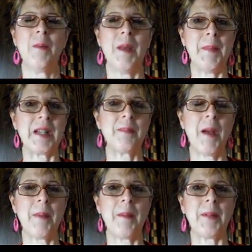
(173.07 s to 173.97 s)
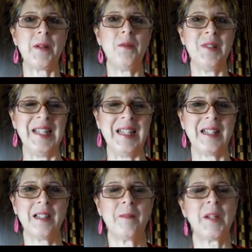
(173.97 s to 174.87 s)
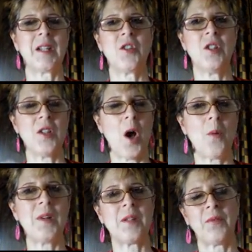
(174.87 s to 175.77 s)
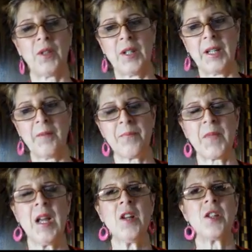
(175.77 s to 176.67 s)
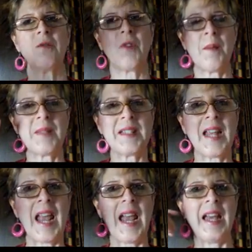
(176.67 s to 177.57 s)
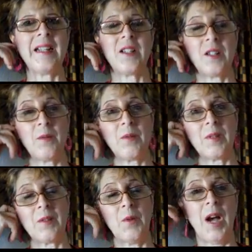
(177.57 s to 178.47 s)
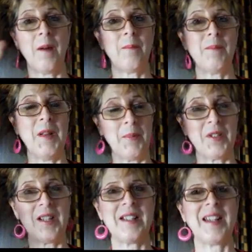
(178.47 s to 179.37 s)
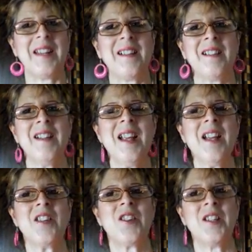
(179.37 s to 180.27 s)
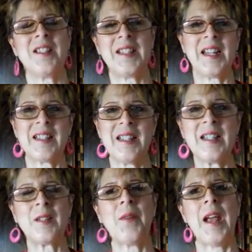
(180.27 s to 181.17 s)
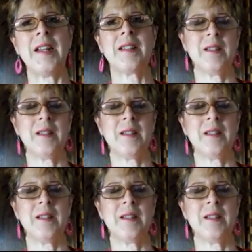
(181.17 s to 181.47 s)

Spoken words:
makes my puppet unique, because she's always flirting. She rubs his head, she nibbles on his ear, she sings in his face,